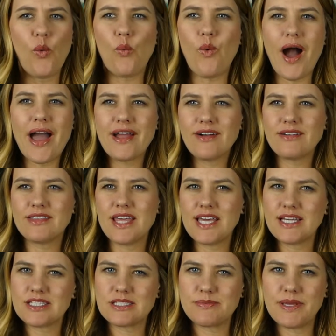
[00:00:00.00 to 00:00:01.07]
why aren't they
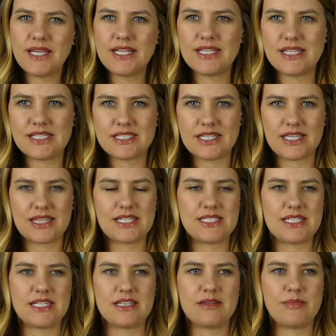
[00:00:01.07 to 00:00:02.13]
explaining this like they
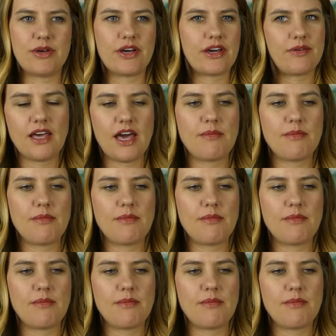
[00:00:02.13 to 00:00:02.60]
did in the book?